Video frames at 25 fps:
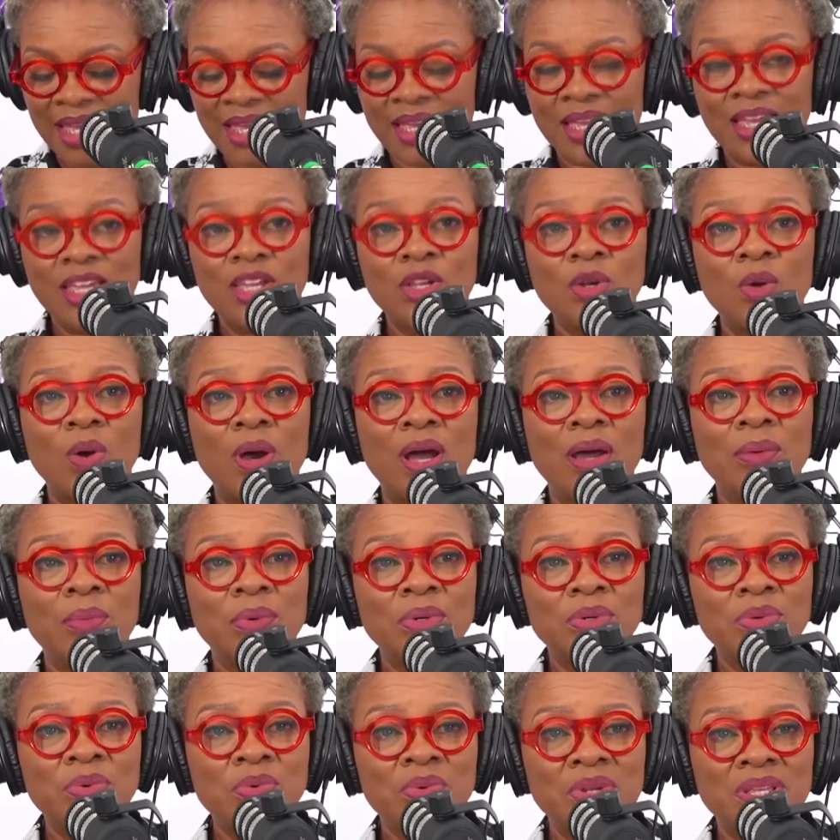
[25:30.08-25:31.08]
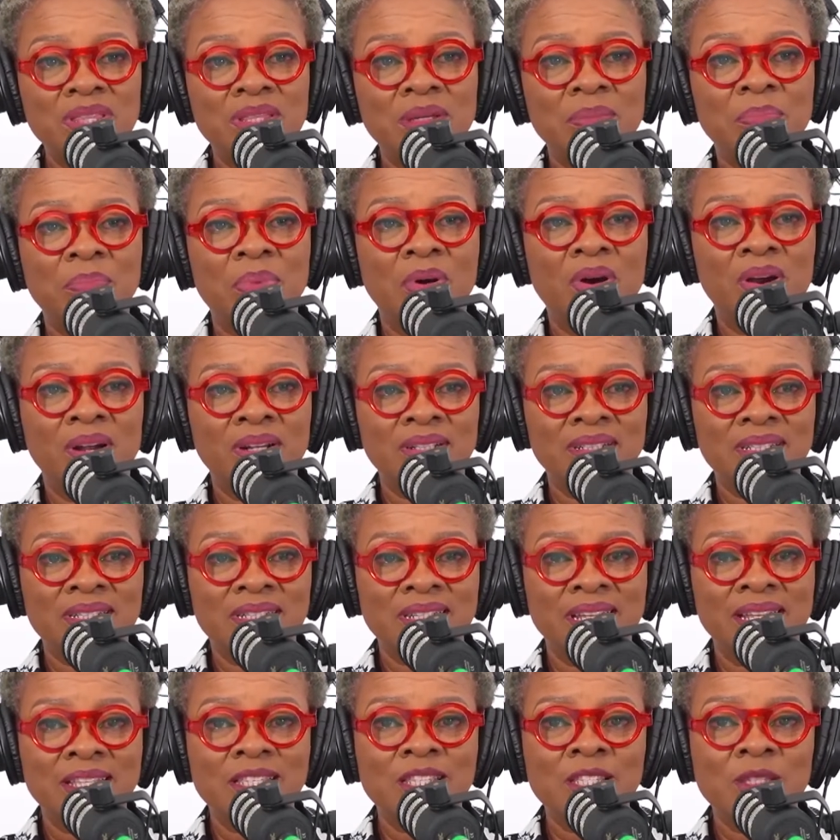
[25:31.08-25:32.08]
You know, I want to read the part
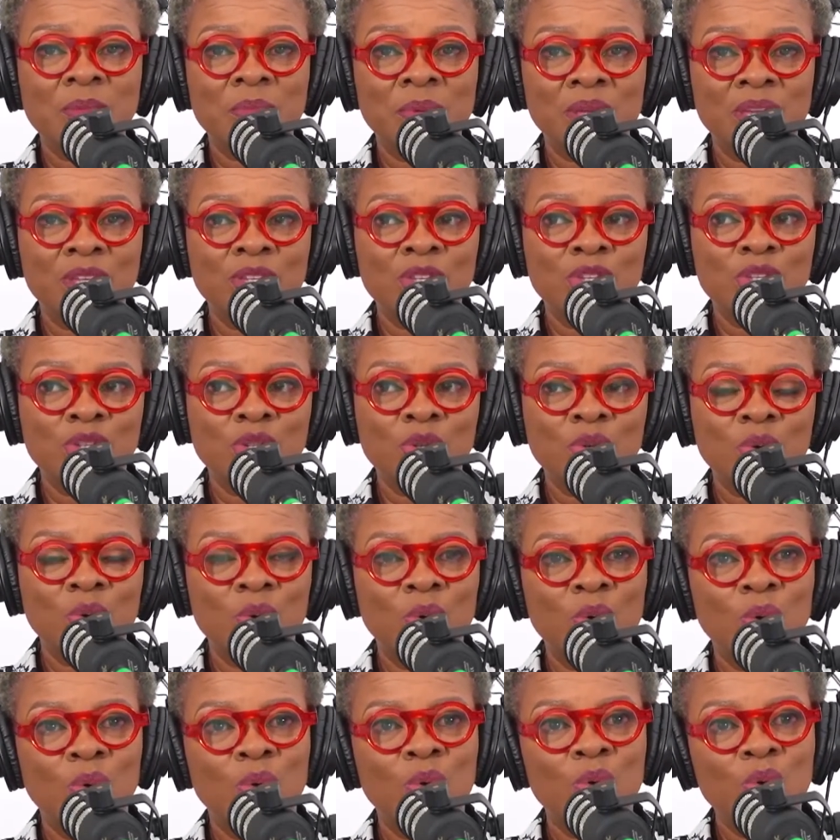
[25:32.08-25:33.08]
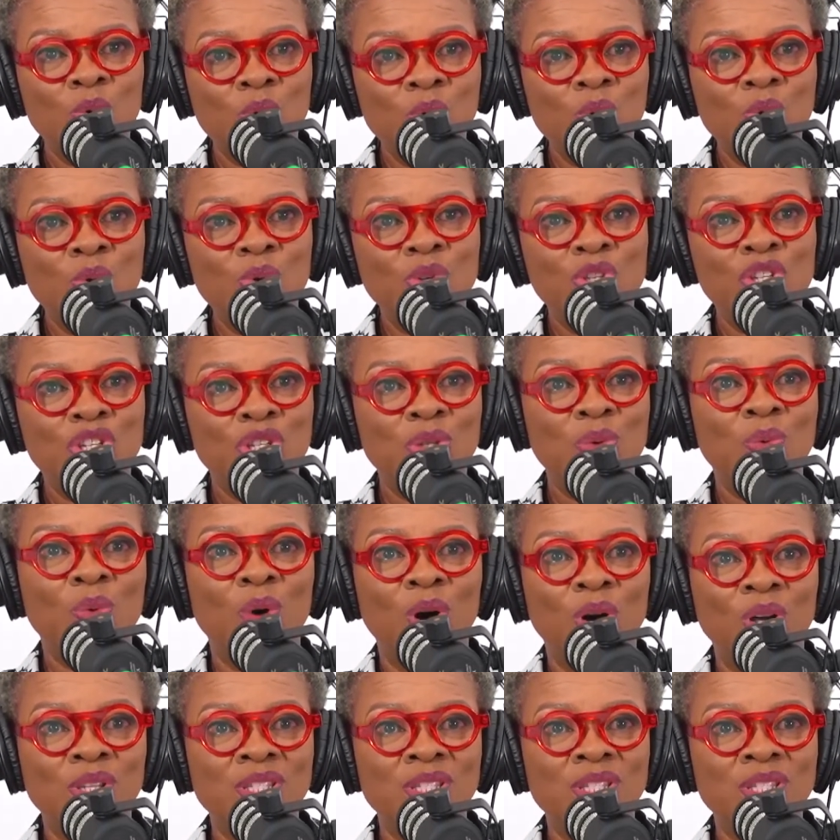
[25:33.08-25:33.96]
that speaks to who she was,